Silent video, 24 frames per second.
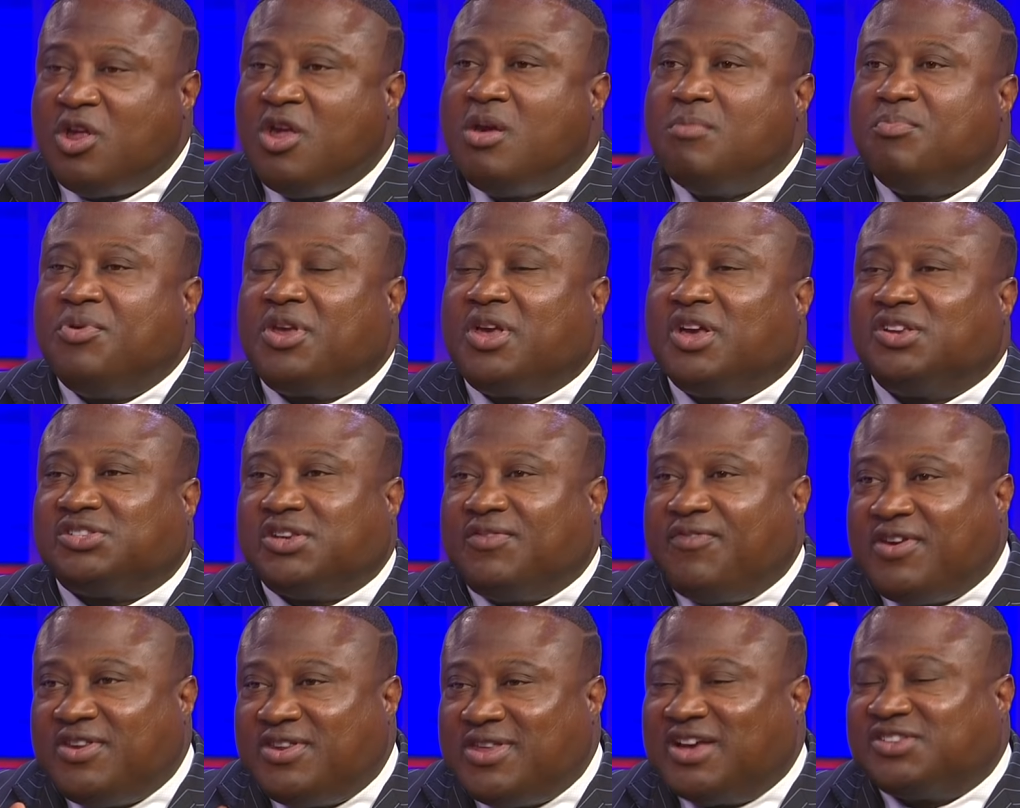Because if
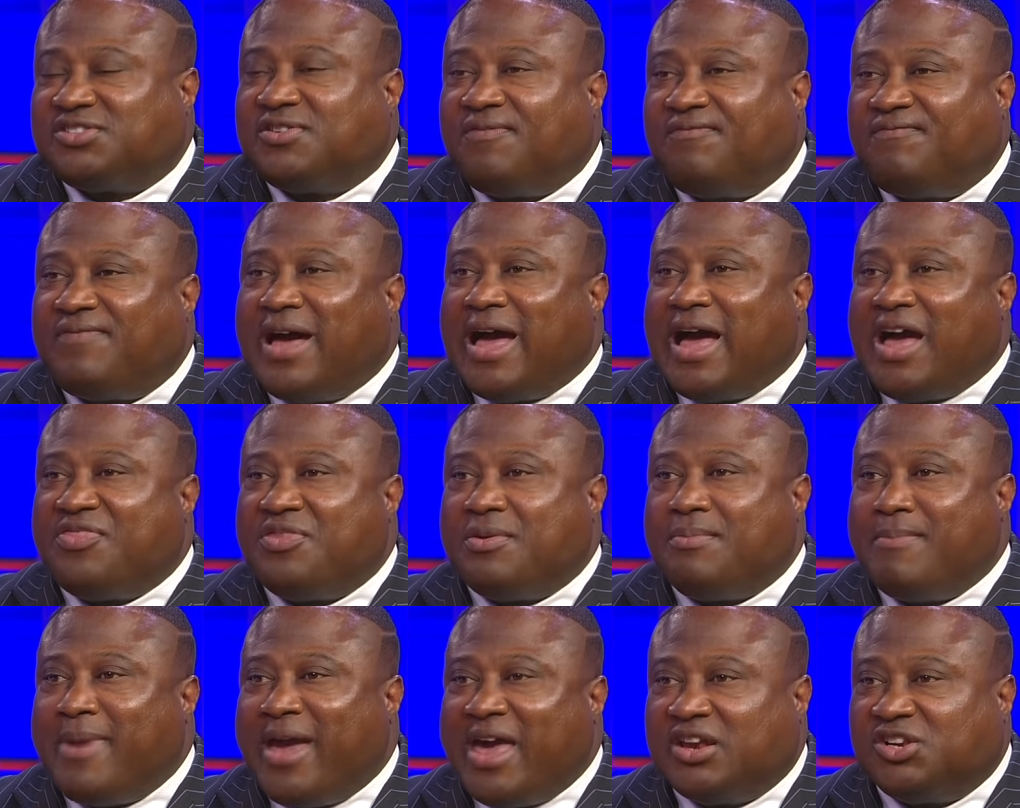he doesn't fire the
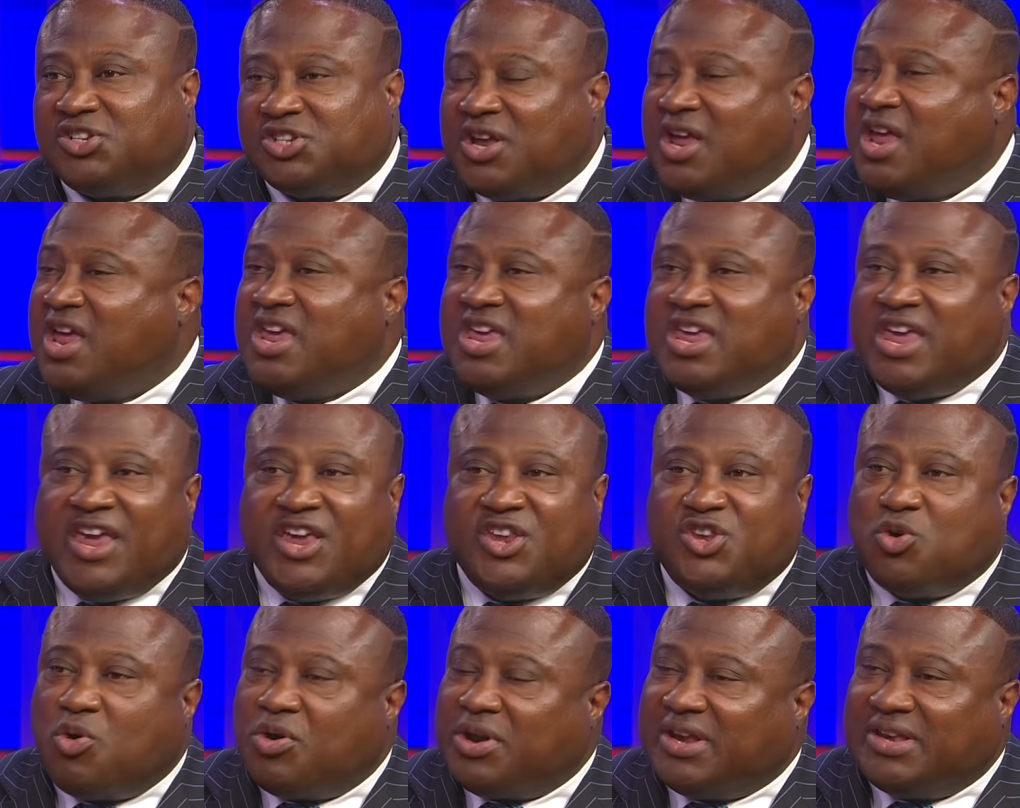manager, he ain't
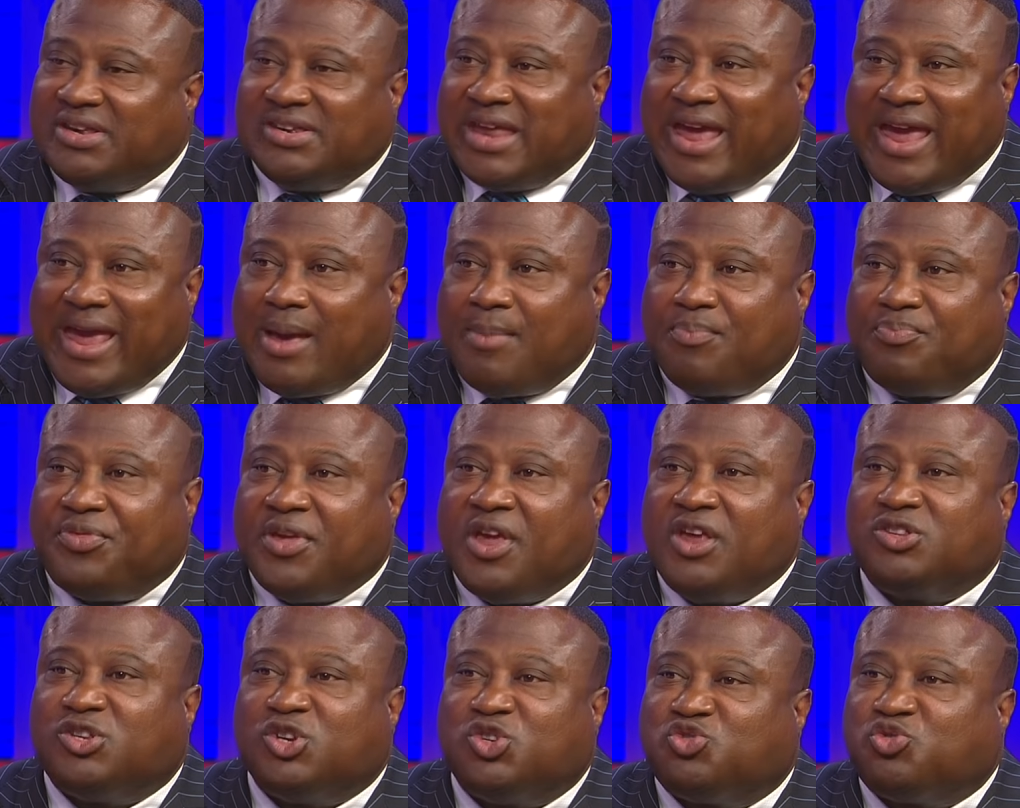doing a damn
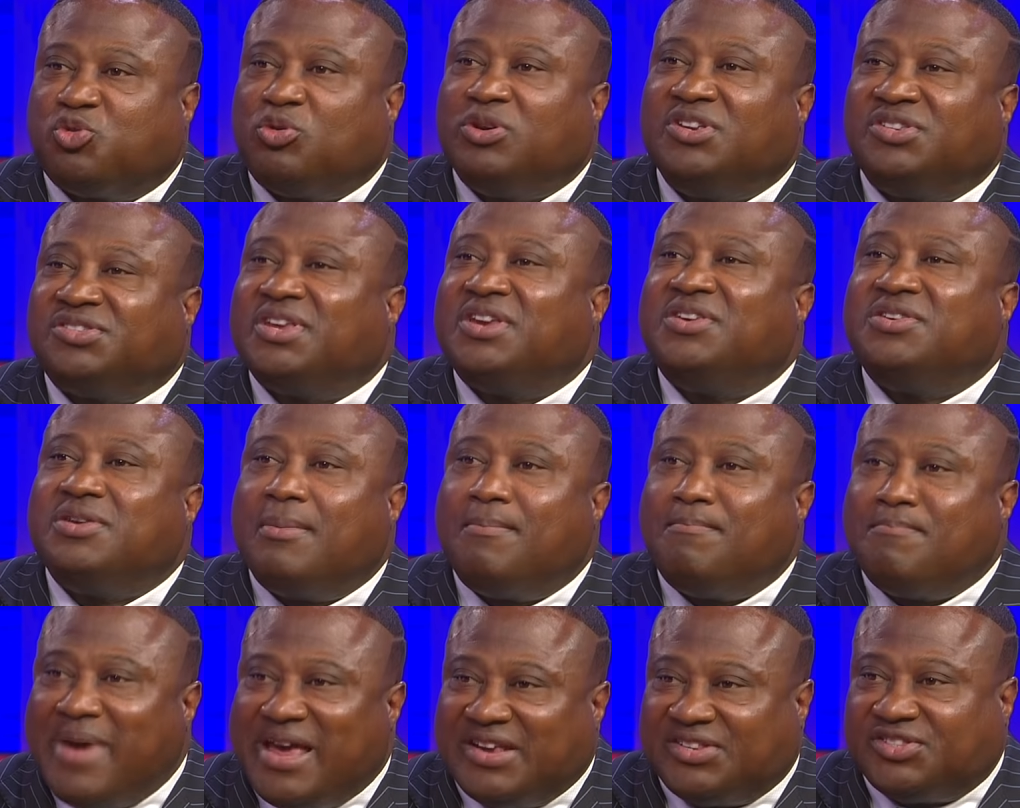thing to truly send a
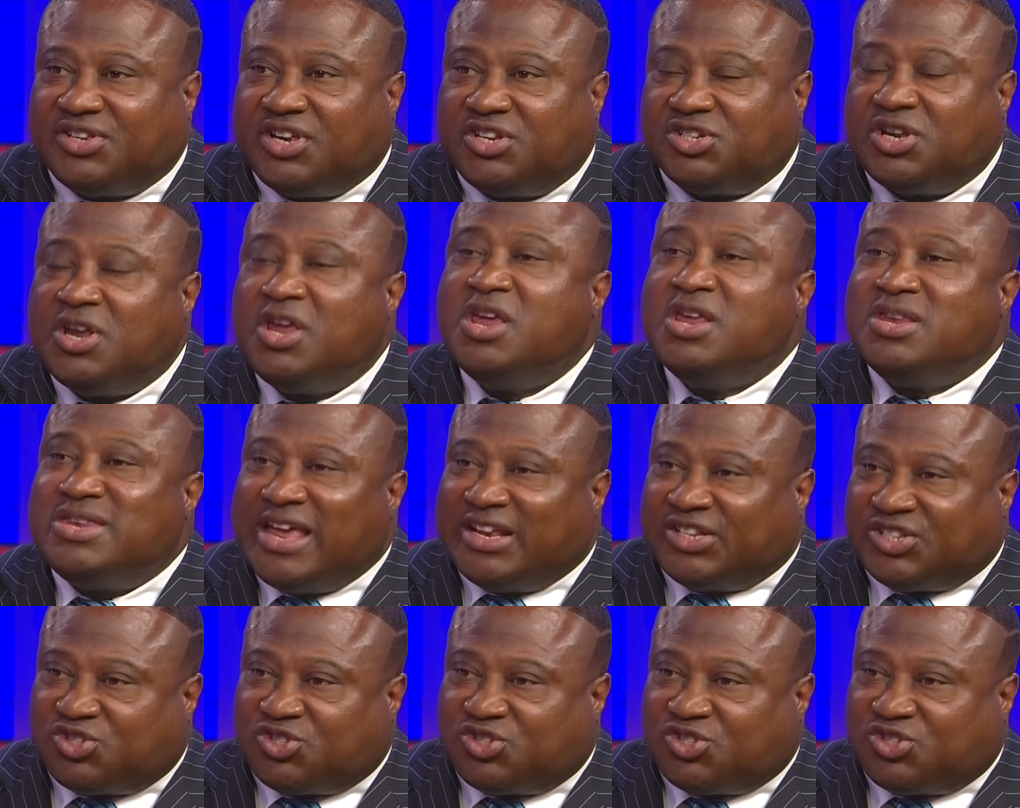message that